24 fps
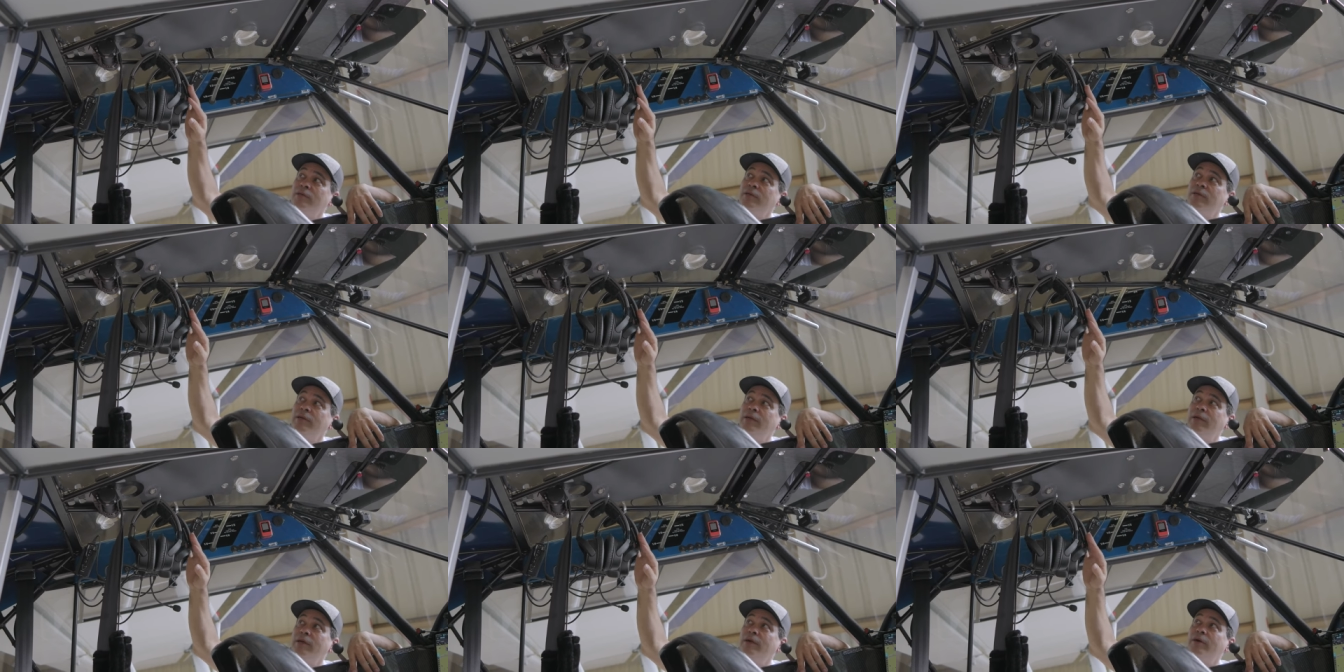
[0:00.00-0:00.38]

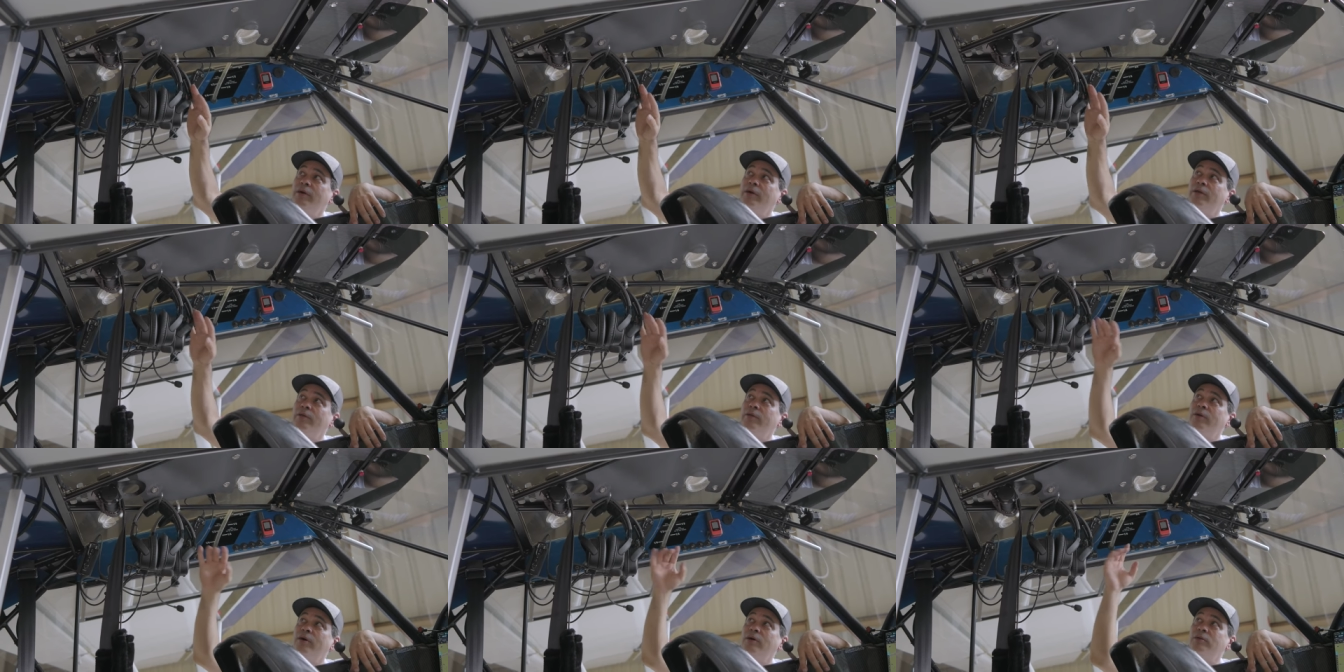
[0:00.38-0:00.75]

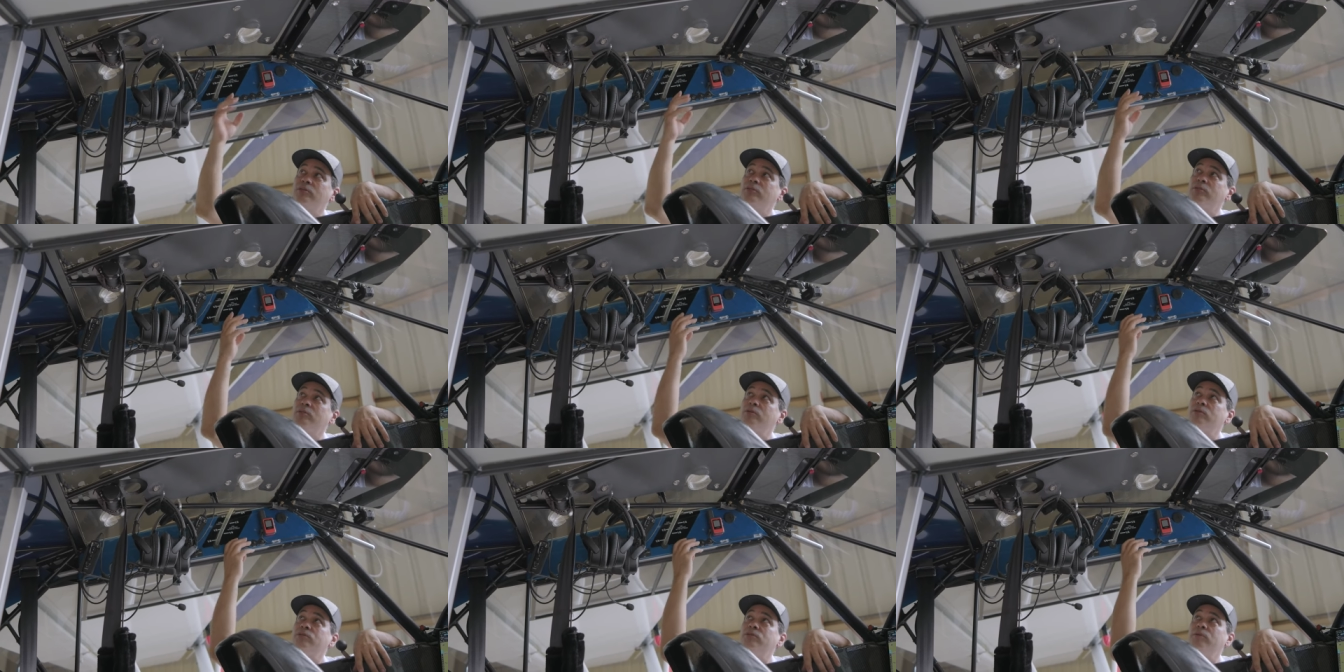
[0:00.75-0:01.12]
and
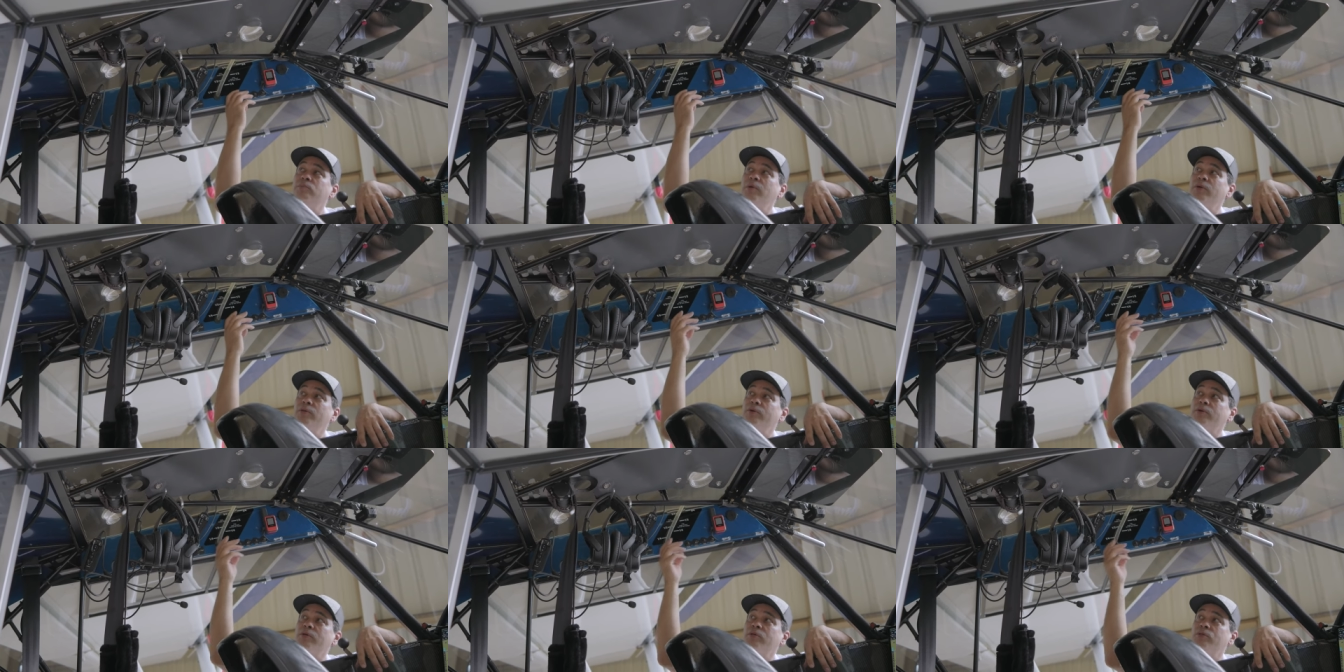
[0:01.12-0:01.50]
also some
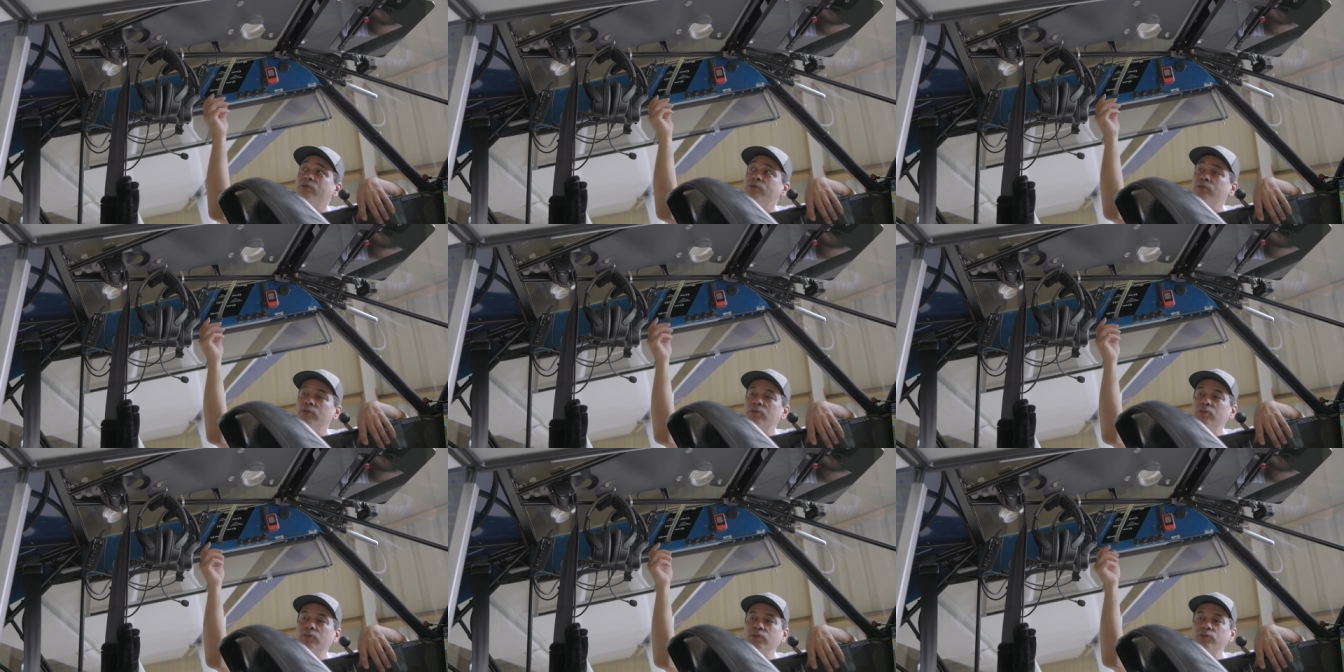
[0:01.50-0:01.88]
other
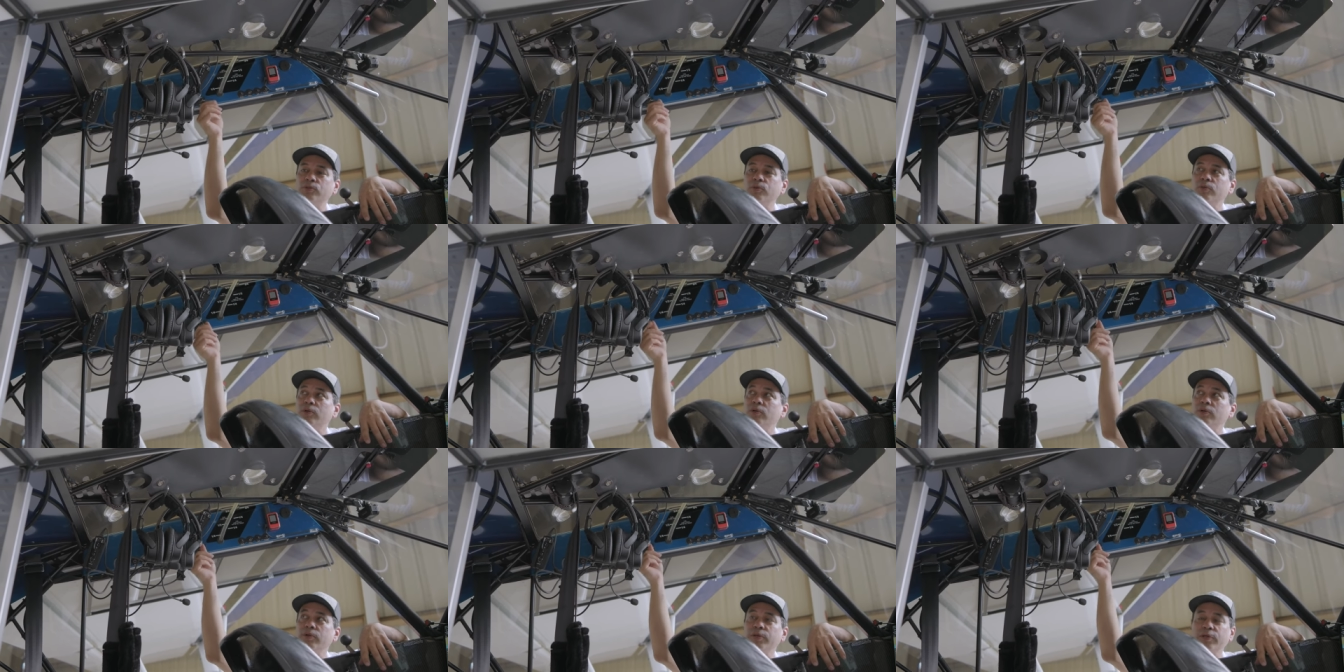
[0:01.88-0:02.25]
controls
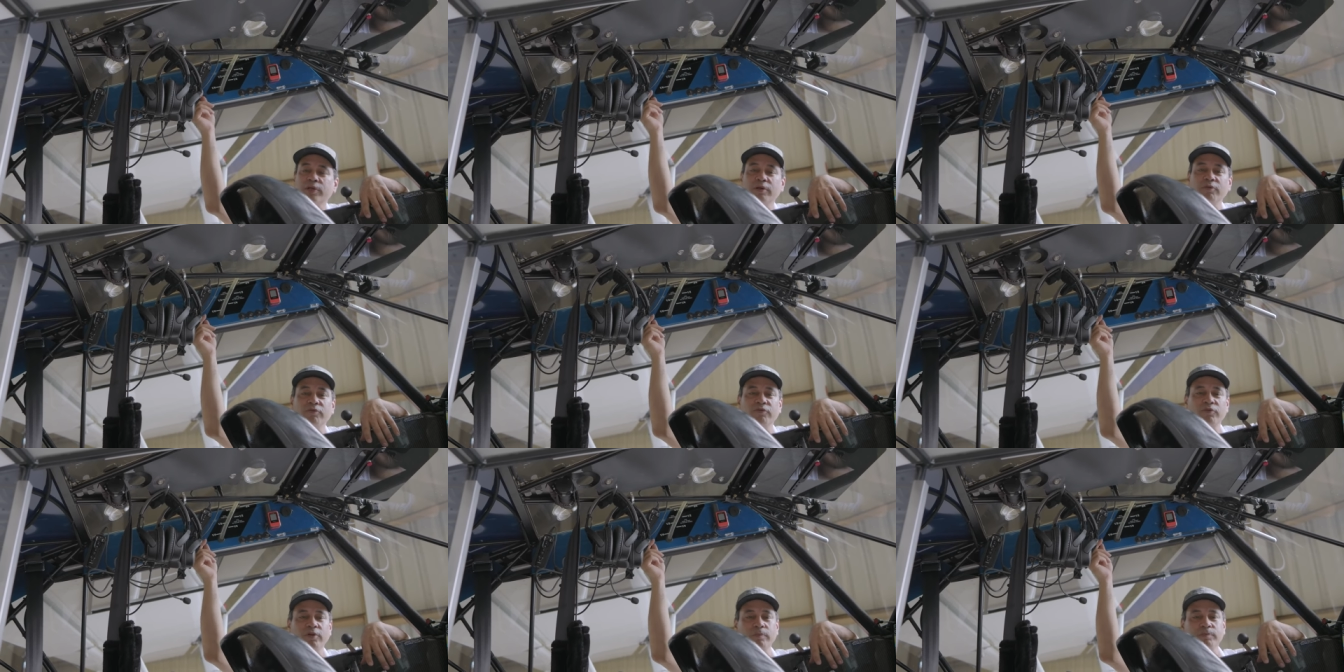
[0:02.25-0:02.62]
where you
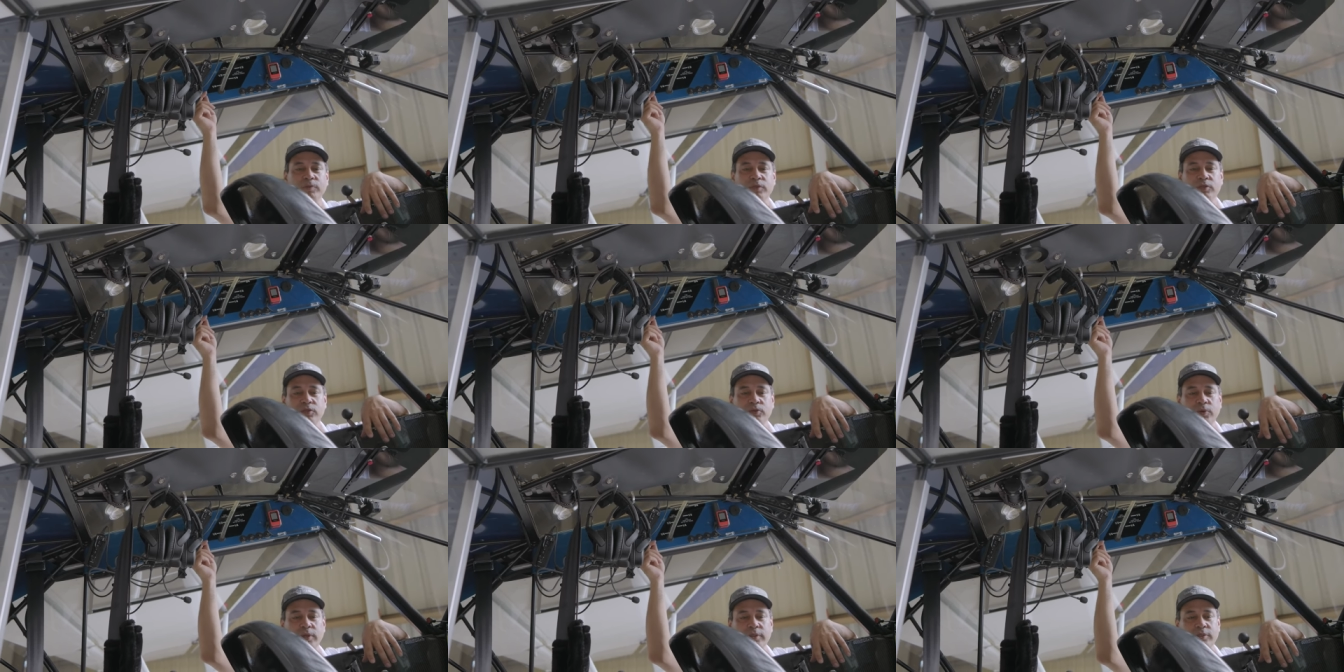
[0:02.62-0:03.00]
can flip the
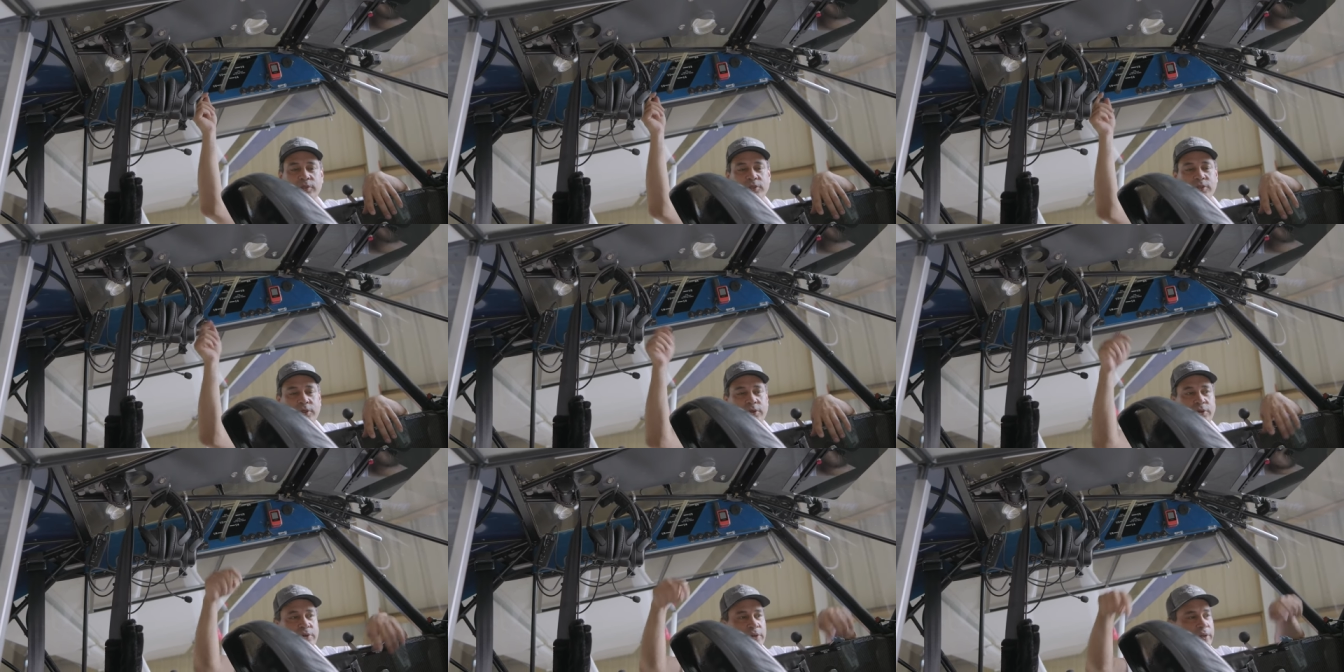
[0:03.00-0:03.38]
switch
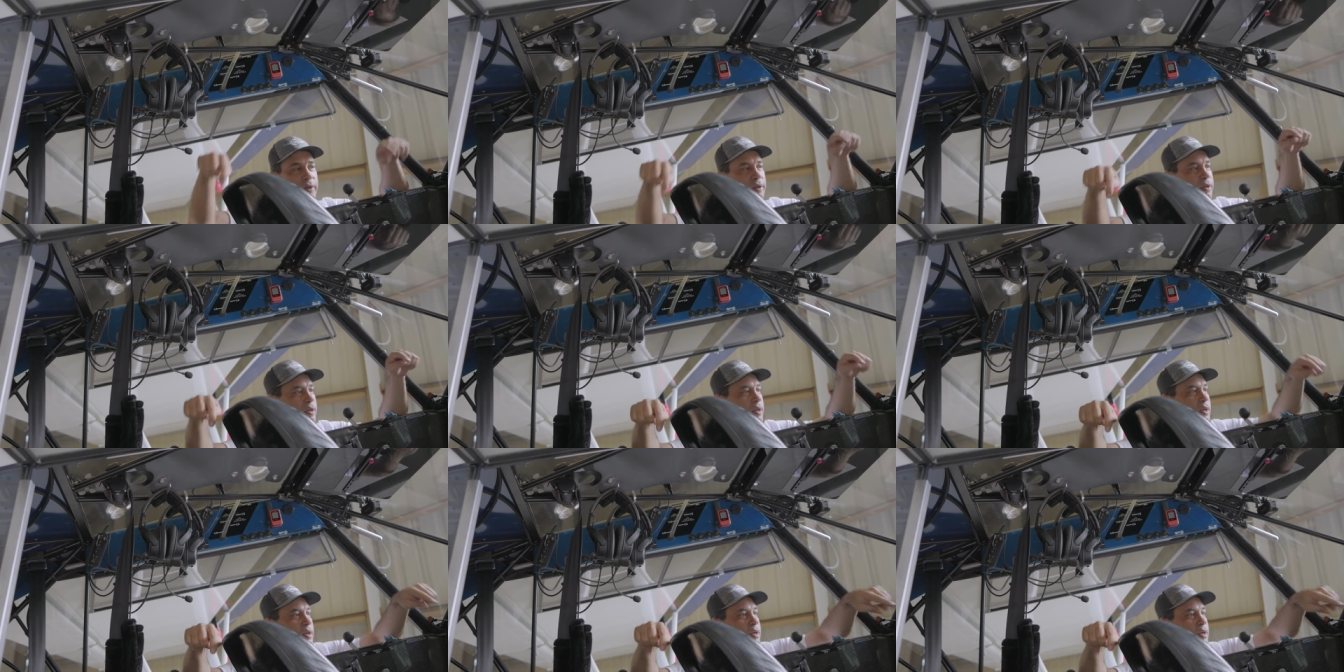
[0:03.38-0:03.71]
so that